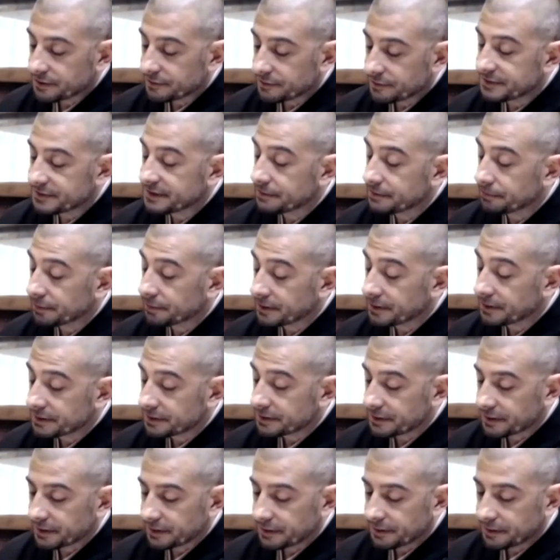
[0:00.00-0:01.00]
of
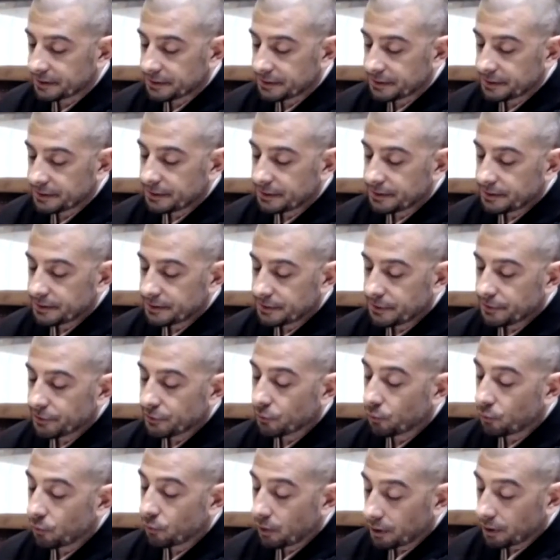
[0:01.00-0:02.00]
simplicity, the
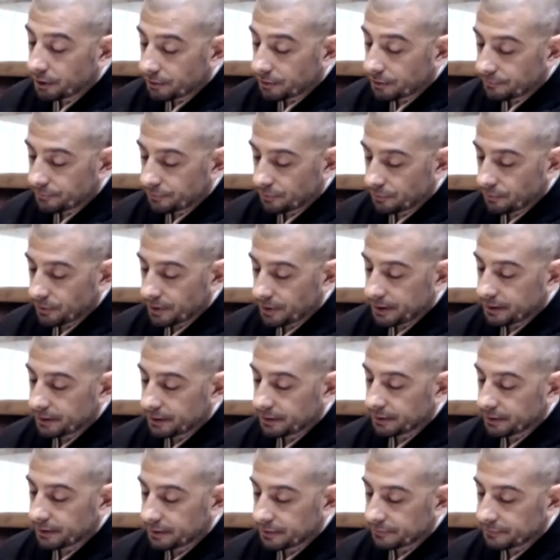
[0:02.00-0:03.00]
wonderful way to
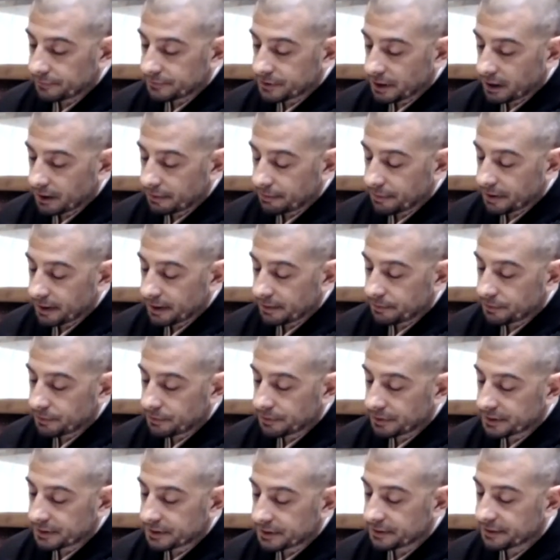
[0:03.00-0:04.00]
live taught by Buddha
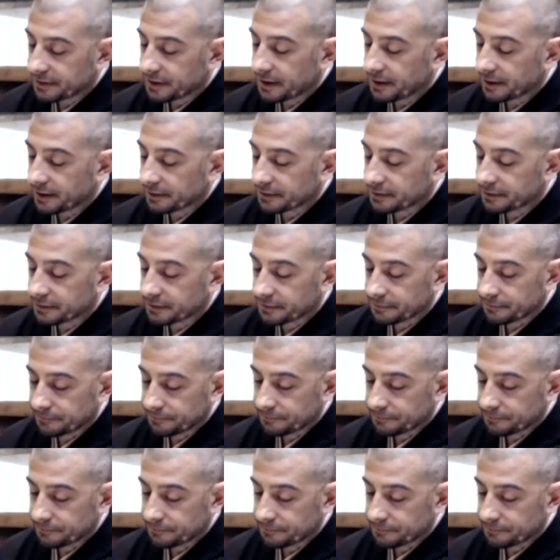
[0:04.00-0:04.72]
Tathagata.